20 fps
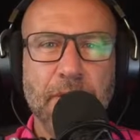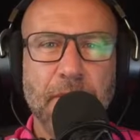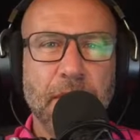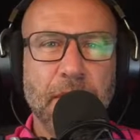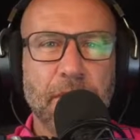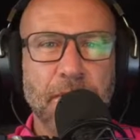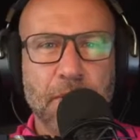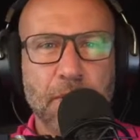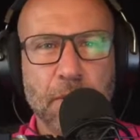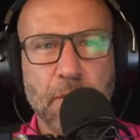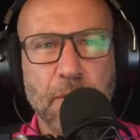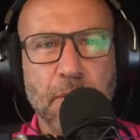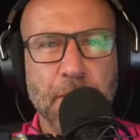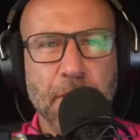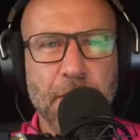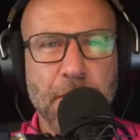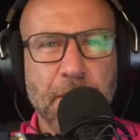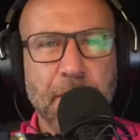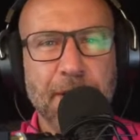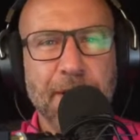So kind of
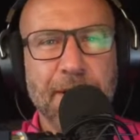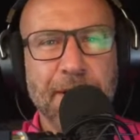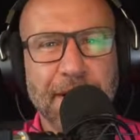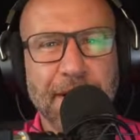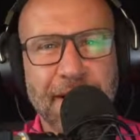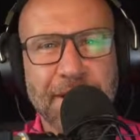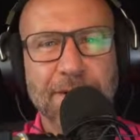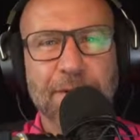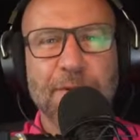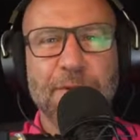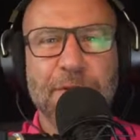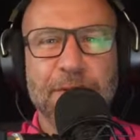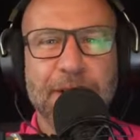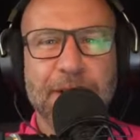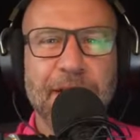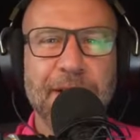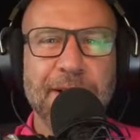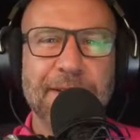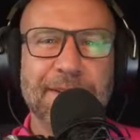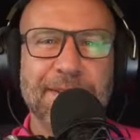you kind of glass over
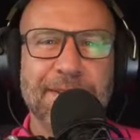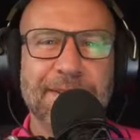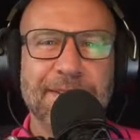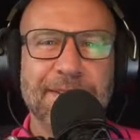that.